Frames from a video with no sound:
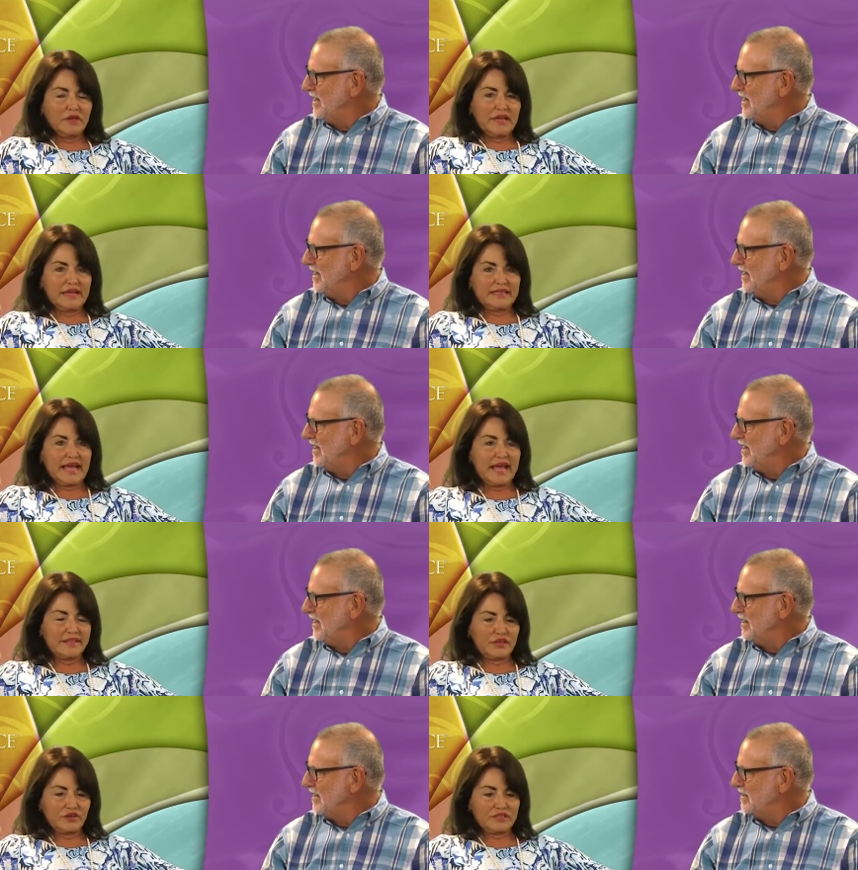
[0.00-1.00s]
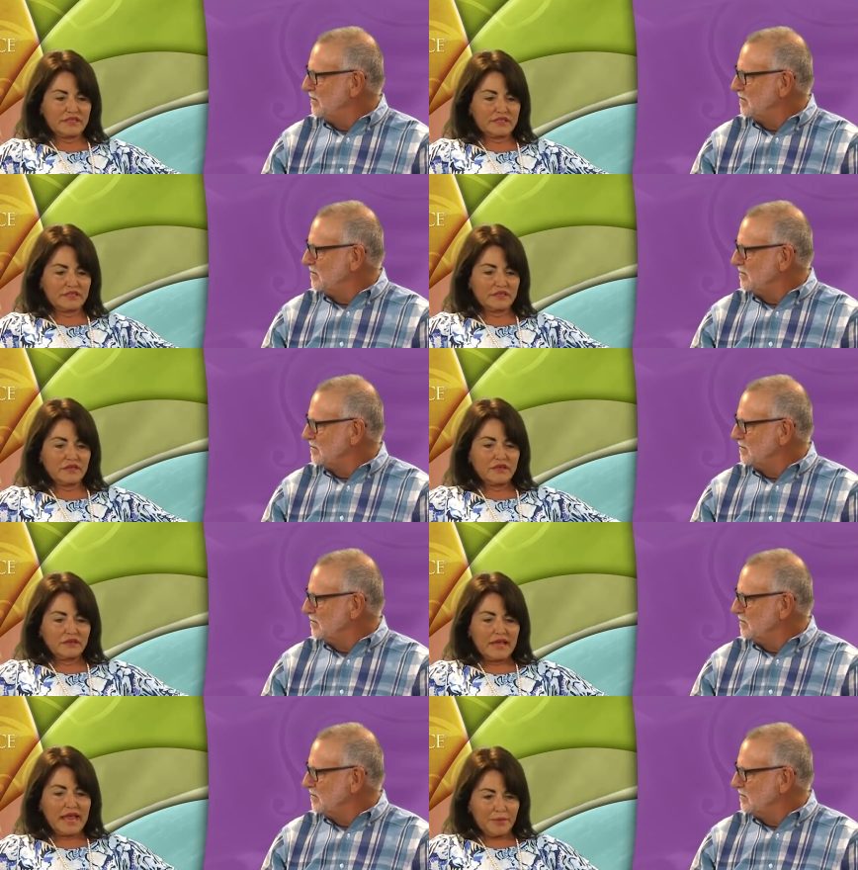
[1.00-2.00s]
Speaker 1: It atta- there's this
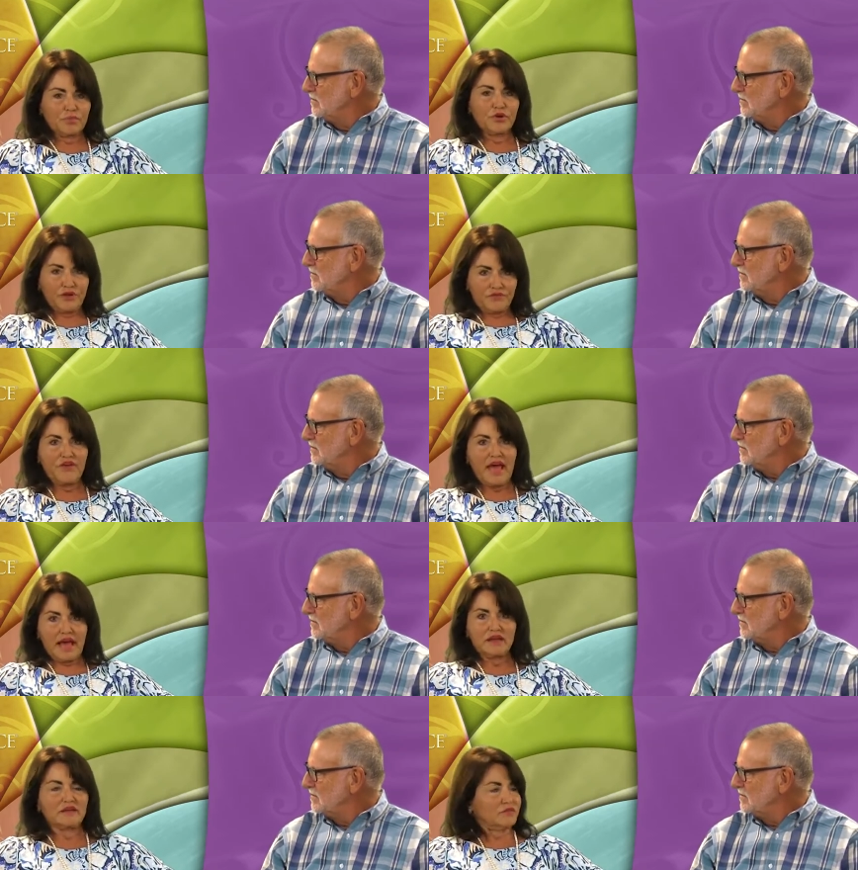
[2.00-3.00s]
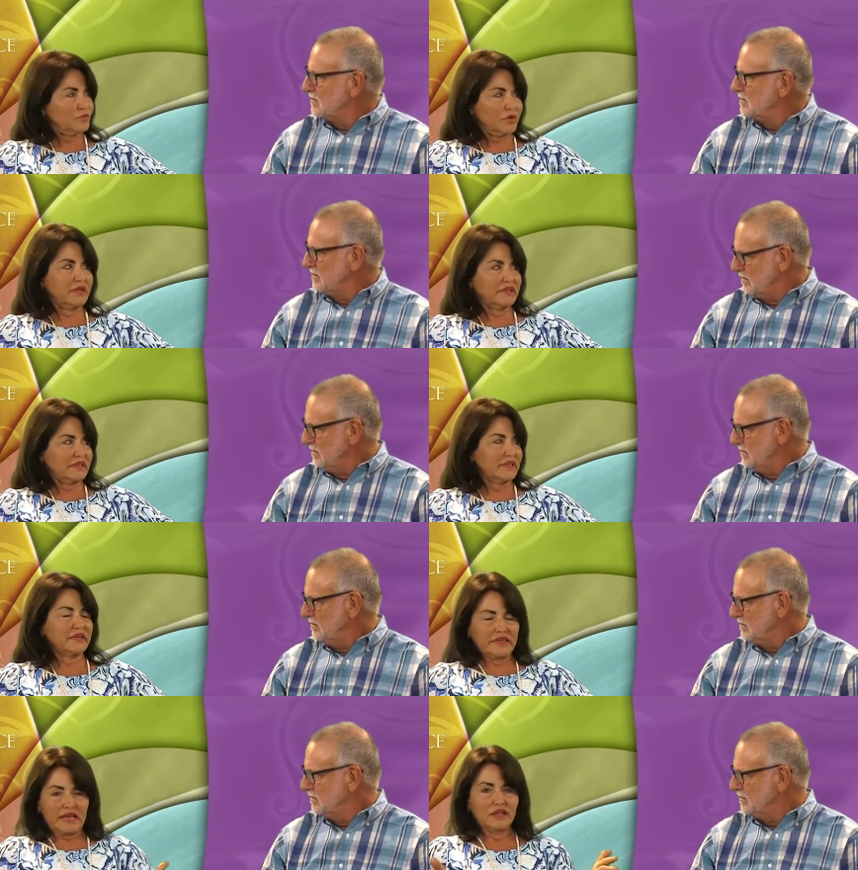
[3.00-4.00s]
apron of fat, real, mm-hmm.
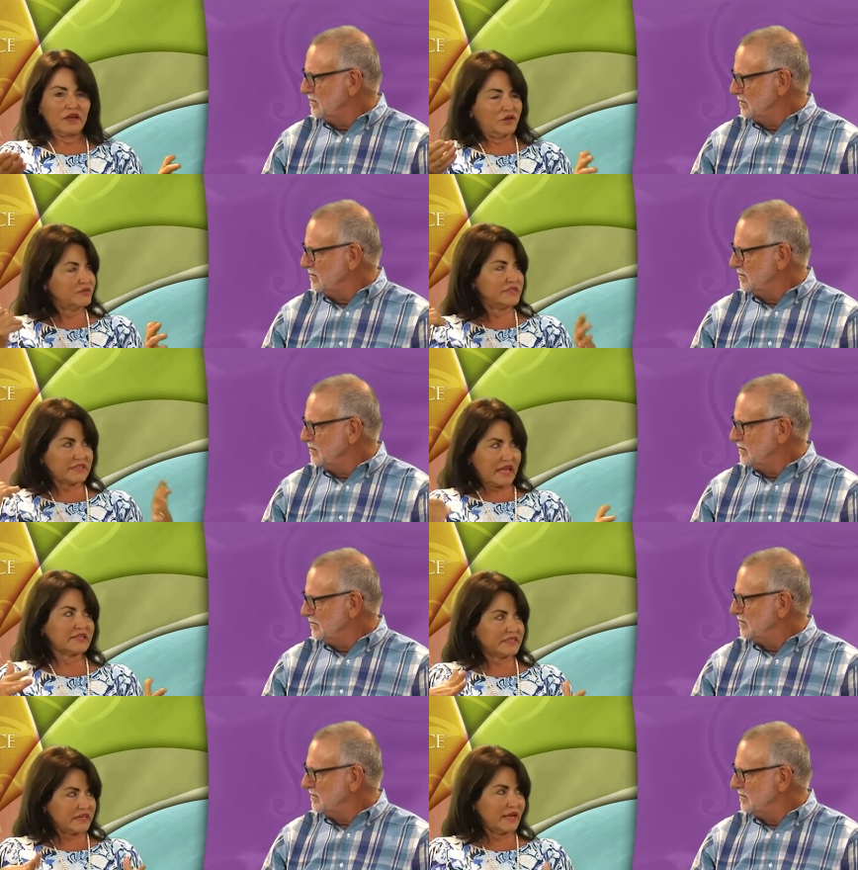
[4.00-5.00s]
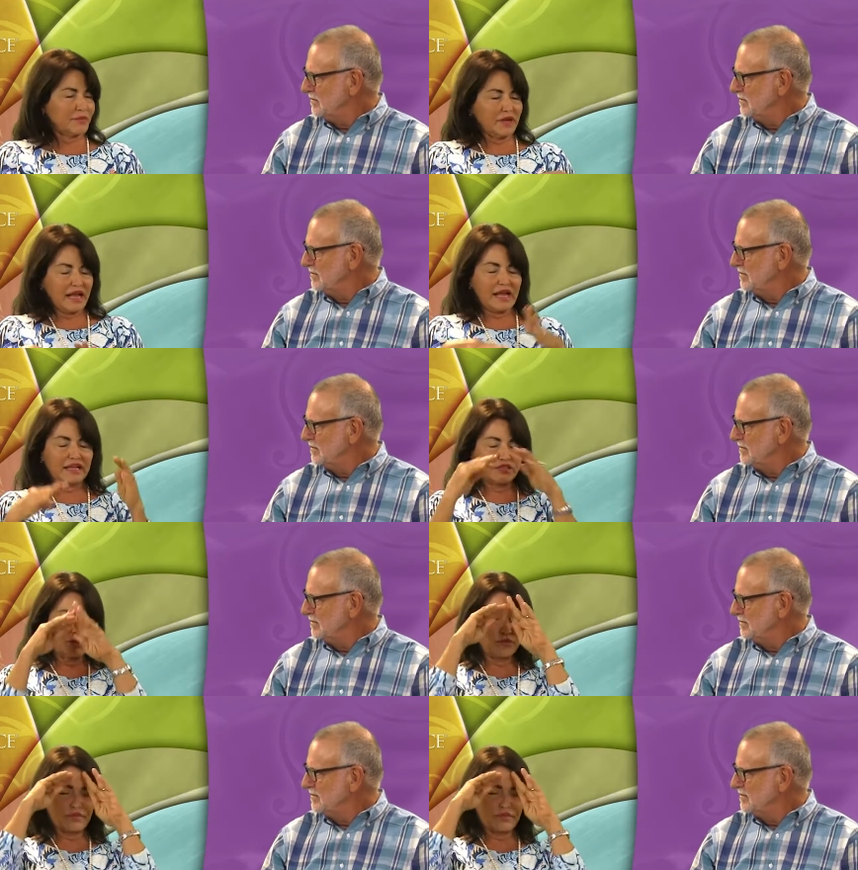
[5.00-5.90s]
yellow, disgusting. I mean, I got so